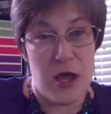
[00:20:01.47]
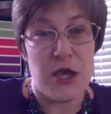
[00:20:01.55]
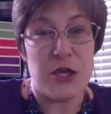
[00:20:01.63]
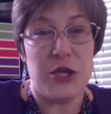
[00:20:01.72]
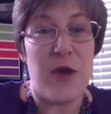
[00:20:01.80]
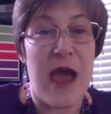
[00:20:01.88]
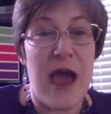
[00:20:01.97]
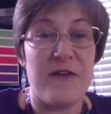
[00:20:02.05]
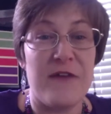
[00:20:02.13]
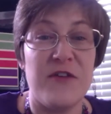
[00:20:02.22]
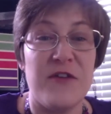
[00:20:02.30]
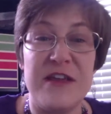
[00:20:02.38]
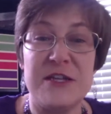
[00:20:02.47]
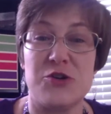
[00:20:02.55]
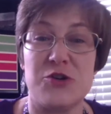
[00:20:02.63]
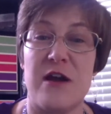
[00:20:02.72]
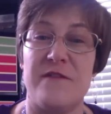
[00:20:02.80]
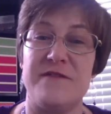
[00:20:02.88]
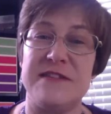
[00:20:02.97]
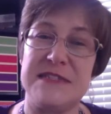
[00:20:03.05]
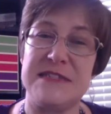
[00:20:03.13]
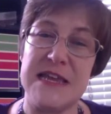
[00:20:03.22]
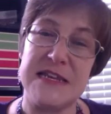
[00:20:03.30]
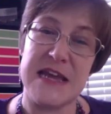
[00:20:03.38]
you have the feature of
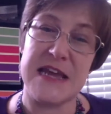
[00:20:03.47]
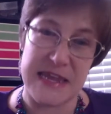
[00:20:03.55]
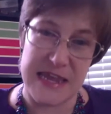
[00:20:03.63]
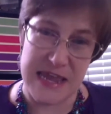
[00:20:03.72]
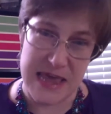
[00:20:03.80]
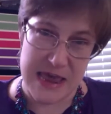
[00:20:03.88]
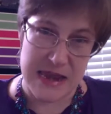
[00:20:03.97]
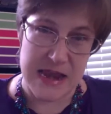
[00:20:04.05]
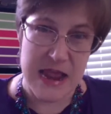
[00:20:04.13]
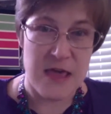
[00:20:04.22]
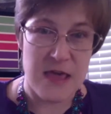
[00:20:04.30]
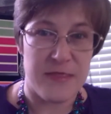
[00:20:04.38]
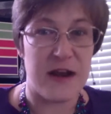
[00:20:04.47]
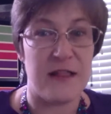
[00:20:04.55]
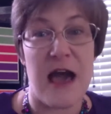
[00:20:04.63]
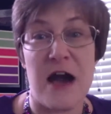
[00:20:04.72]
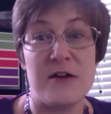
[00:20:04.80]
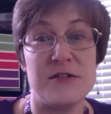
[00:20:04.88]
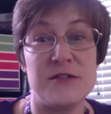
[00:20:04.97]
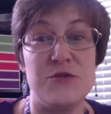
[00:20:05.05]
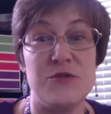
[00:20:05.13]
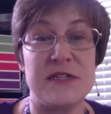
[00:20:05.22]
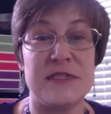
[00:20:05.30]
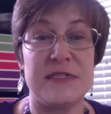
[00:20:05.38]
send again that allows you
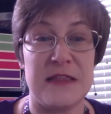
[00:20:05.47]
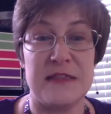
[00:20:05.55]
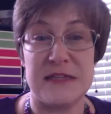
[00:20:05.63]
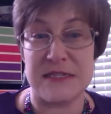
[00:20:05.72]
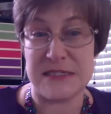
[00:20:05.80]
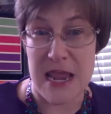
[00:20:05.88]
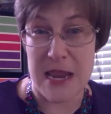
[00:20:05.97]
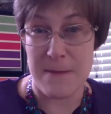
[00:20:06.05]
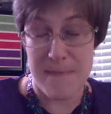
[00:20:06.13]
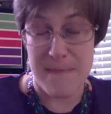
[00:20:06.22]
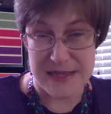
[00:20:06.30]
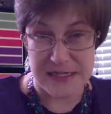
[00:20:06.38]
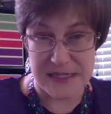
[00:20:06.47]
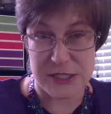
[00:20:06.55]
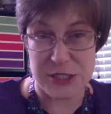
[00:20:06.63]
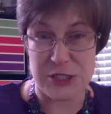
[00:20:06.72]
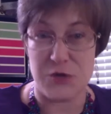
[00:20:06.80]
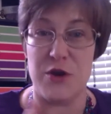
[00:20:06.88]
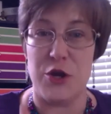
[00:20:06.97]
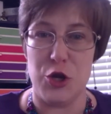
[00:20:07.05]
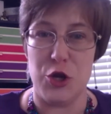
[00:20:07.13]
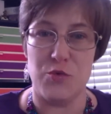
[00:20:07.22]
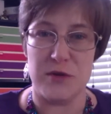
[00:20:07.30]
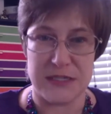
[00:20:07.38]
to send the same message to a new
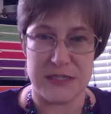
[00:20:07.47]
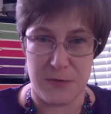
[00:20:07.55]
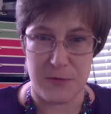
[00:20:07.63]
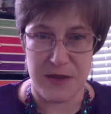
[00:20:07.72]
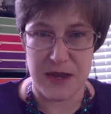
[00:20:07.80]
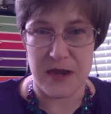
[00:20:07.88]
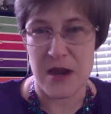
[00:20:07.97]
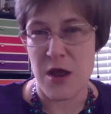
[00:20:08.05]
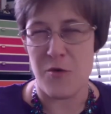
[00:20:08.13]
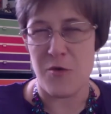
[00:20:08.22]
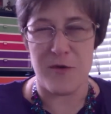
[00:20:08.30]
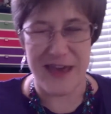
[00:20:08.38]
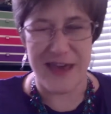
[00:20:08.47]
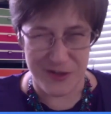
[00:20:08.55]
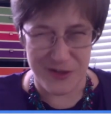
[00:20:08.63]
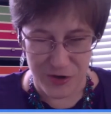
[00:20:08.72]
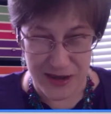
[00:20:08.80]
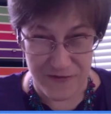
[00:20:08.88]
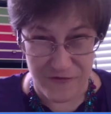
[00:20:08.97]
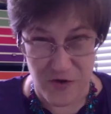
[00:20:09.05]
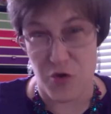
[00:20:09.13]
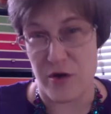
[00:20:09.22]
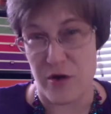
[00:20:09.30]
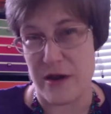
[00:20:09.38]
recipient without it looking
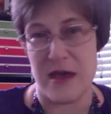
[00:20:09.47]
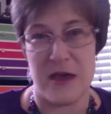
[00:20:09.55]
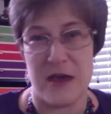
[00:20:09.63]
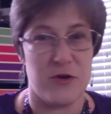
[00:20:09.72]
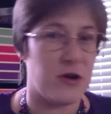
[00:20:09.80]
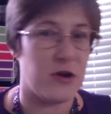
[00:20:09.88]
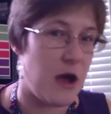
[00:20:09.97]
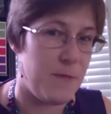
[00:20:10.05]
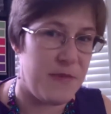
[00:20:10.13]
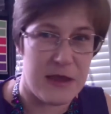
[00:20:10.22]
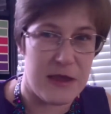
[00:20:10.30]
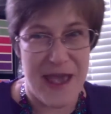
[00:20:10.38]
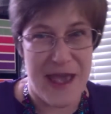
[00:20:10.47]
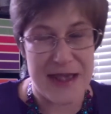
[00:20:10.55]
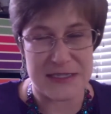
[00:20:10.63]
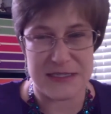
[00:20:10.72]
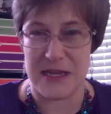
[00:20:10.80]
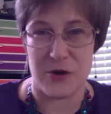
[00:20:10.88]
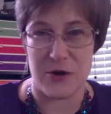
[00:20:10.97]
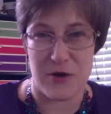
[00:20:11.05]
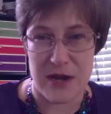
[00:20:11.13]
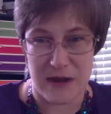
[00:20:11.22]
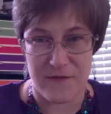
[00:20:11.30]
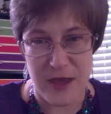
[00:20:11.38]
forwarded or copying and pasting or
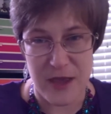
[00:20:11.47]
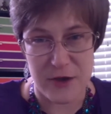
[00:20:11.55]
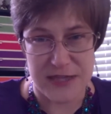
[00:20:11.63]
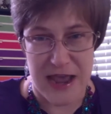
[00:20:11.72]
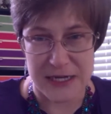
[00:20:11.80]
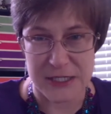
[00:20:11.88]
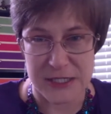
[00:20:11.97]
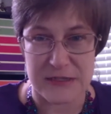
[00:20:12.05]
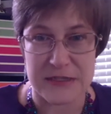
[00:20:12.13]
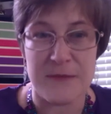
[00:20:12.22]
any of those actions.